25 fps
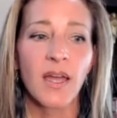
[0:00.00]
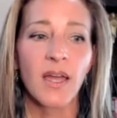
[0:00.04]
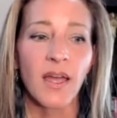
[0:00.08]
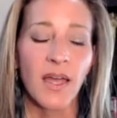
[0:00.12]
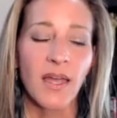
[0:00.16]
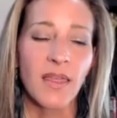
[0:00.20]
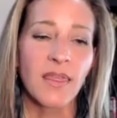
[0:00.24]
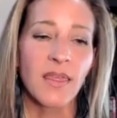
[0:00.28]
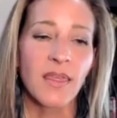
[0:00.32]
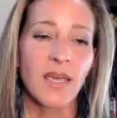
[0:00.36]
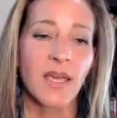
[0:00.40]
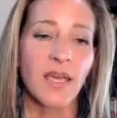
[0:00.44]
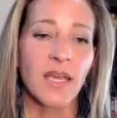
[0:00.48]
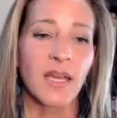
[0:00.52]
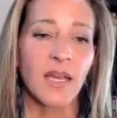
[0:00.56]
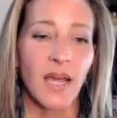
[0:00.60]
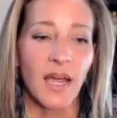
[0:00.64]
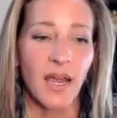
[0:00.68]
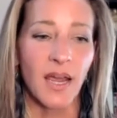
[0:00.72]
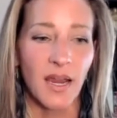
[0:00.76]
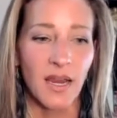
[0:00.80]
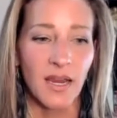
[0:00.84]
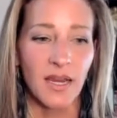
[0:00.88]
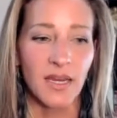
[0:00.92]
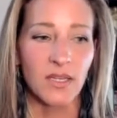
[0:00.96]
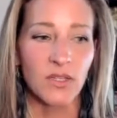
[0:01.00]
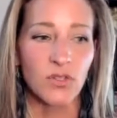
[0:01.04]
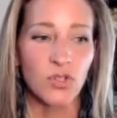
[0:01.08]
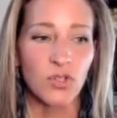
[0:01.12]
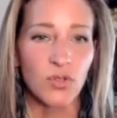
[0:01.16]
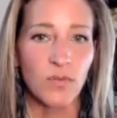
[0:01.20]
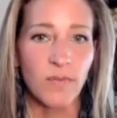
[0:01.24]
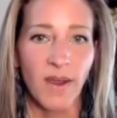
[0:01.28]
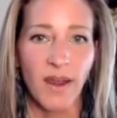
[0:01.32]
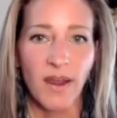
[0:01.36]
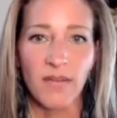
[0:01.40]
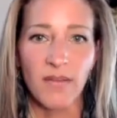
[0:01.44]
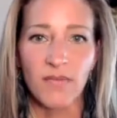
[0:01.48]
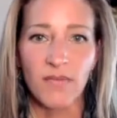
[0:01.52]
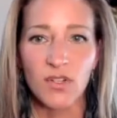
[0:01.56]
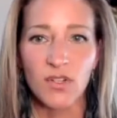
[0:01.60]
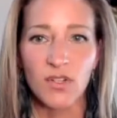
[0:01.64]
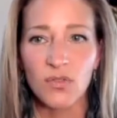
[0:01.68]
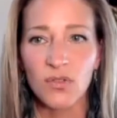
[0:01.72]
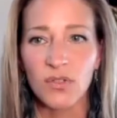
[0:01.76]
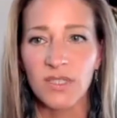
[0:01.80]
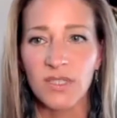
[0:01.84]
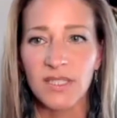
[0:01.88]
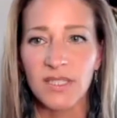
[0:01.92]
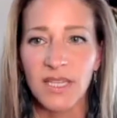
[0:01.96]
and then I do my
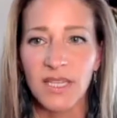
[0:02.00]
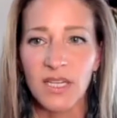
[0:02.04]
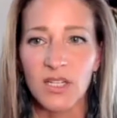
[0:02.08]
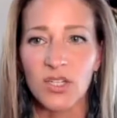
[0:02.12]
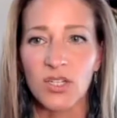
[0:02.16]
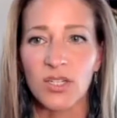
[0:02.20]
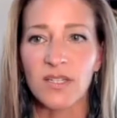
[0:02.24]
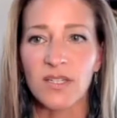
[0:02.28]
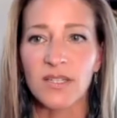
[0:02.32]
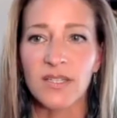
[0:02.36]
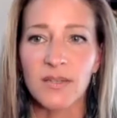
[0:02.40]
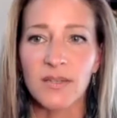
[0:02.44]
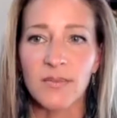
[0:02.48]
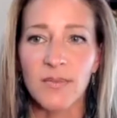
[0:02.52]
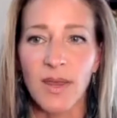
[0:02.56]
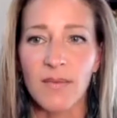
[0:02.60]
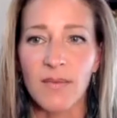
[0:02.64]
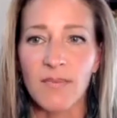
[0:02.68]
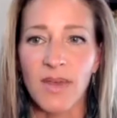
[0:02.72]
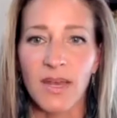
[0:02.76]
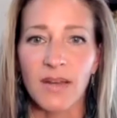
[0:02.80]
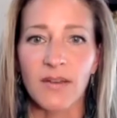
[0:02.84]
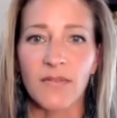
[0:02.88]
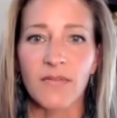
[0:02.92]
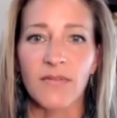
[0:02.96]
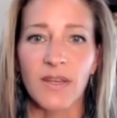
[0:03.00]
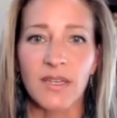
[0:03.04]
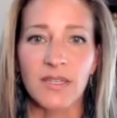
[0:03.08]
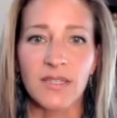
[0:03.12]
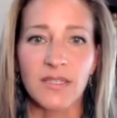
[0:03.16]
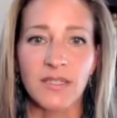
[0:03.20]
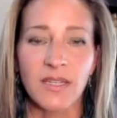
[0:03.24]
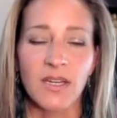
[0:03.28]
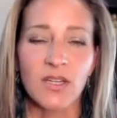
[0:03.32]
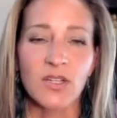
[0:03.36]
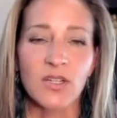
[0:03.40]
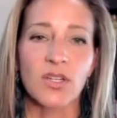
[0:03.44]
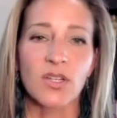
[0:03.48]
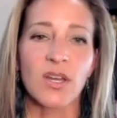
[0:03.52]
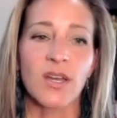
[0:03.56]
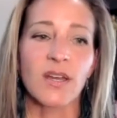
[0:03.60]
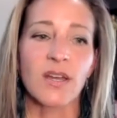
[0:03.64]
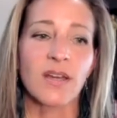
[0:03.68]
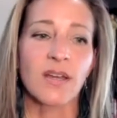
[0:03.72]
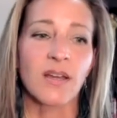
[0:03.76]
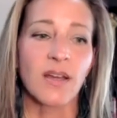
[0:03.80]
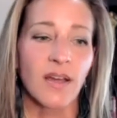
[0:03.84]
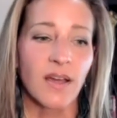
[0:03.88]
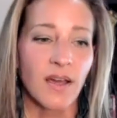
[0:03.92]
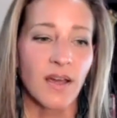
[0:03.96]
visualizations and my
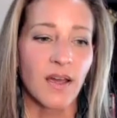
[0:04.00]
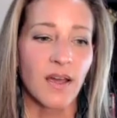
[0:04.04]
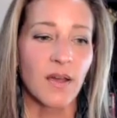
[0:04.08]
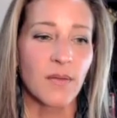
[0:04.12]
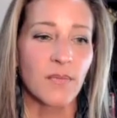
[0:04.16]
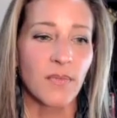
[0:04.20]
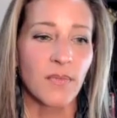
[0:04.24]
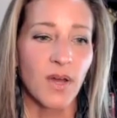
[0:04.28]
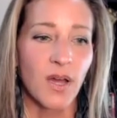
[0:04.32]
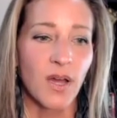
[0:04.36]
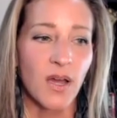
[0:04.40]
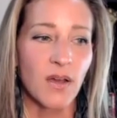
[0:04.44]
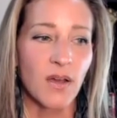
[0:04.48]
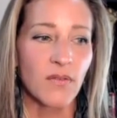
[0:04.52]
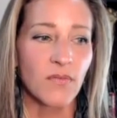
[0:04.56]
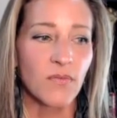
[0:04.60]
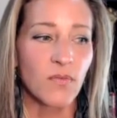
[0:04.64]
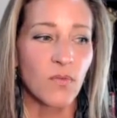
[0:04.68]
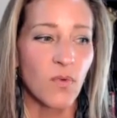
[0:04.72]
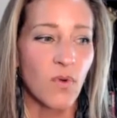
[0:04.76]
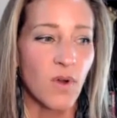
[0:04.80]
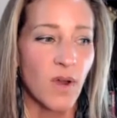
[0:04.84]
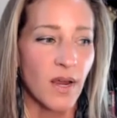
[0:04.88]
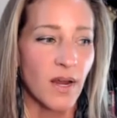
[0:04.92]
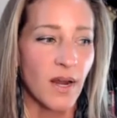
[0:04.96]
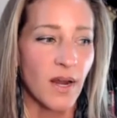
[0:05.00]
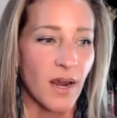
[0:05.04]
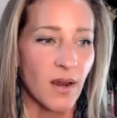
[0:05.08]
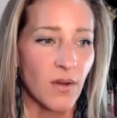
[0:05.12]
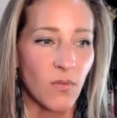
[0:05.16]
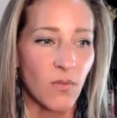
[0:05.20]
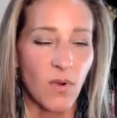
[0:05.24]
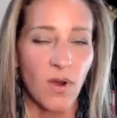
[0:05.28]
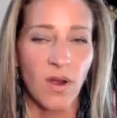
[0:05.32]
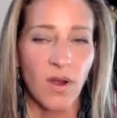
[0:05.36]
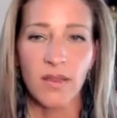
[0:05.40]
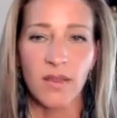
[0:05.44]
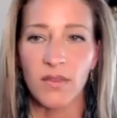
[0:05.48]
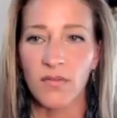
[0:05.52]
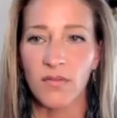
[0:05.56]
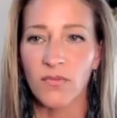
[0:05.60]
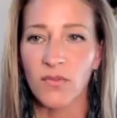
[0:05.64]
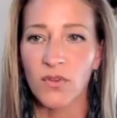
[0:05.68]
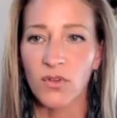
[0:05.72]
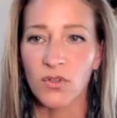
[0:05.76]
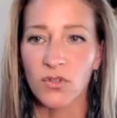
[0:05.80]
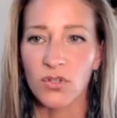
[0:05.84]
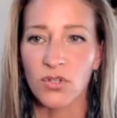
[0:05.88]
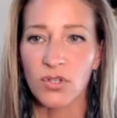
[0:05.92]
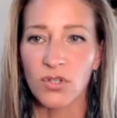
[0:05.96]
manifestation of what I want the
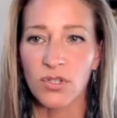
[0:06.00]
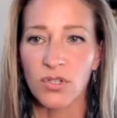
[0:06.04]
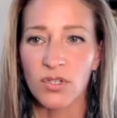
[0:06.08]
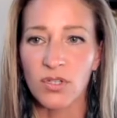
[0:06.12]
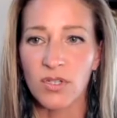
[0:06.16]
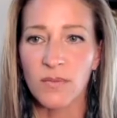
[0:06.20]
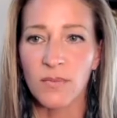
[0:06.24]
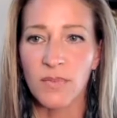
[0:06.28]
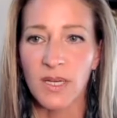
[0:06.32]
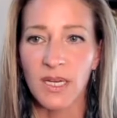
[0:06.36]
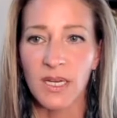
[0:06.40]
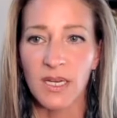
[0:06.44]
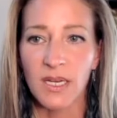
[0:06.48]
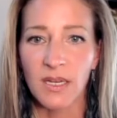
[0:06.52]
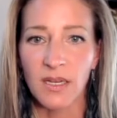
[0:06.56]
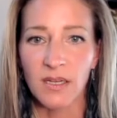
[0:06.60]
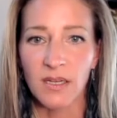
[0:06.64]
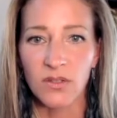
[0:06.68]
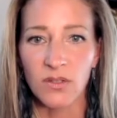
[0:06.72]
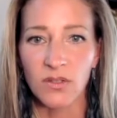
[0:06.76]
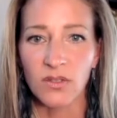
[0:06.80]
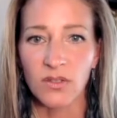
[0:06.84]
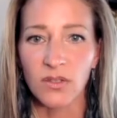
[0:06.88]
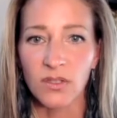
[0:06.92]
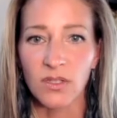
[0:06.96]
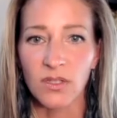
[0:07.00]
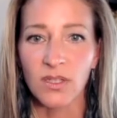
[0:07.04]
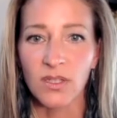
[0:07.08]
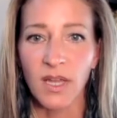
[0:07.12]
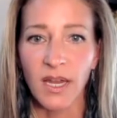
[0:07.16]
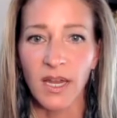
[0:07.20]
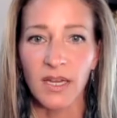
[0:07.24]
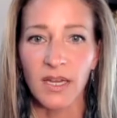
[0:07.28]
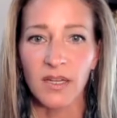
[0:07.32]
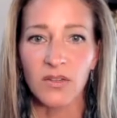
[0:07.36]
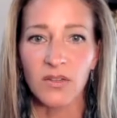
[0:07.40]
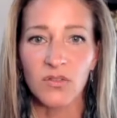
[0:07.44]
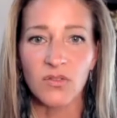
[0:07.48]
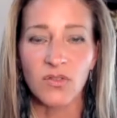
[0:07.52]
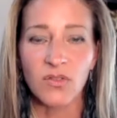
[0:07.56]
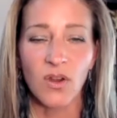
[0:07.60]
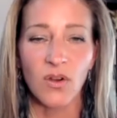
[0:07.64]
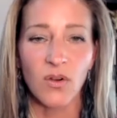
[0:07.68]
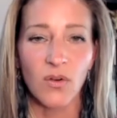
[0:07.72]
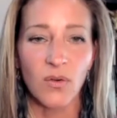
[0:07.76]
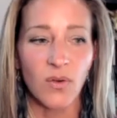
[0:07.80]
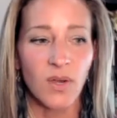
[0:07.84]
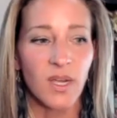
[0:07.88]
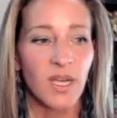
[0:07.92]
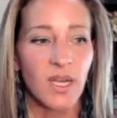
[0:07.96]
future to be and to look like.
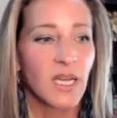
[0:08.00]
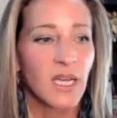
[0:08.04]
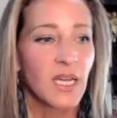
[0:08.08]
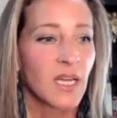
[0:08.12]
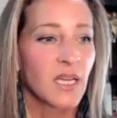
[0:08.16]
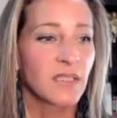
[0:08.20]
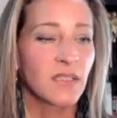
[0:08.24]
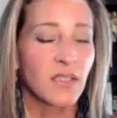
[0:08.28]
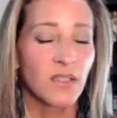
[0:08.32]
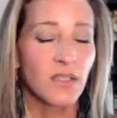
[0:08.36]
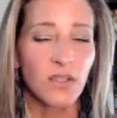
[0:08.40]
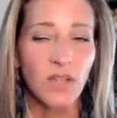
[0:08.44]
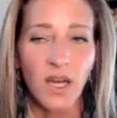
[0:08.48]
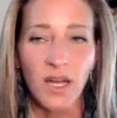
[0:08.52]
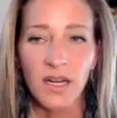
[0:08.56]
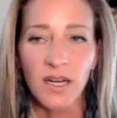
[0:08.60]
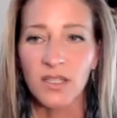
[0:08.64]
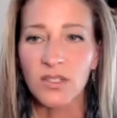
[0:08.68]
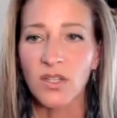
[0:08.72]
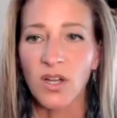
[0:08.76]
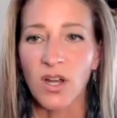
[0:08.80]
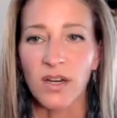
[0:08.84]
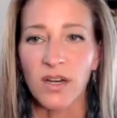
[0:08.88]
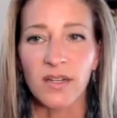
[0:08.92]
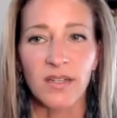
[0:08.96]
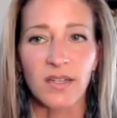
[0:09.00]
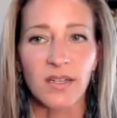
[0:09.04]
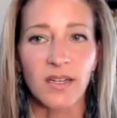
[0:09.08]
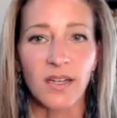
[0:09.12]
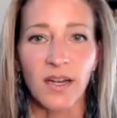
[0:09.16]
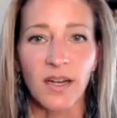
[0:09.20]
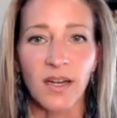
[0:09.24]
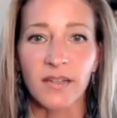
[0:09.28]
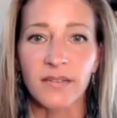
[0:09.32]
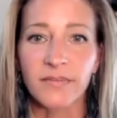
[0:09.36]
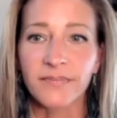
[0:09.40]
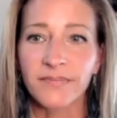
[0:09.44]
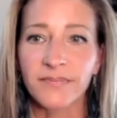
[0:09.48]
So it's a lot of talking to God.